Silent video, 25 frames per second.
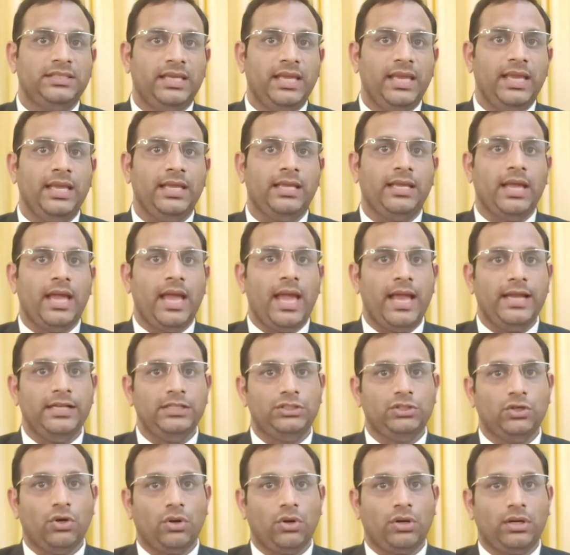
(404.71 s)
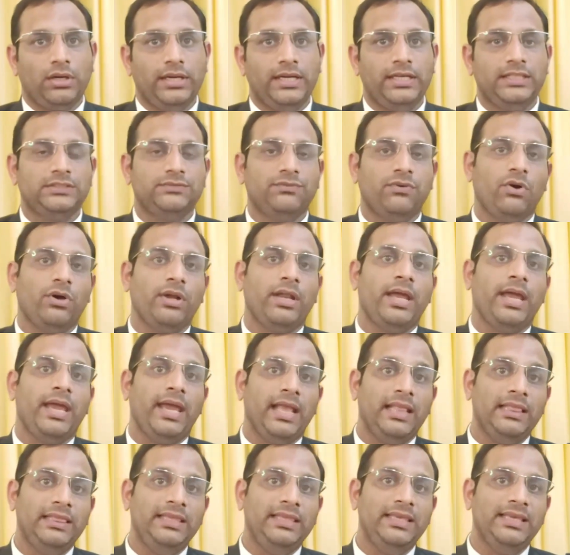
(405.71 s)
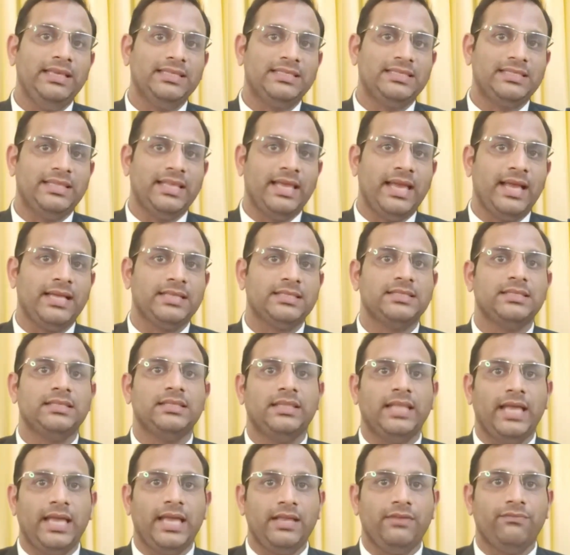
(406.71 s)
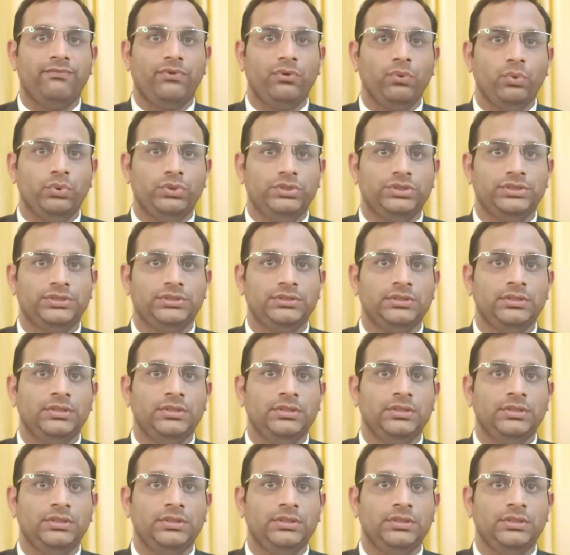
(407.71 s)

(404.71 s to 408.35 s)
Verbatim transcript: cake and chocolates for healthier snacks like fruits.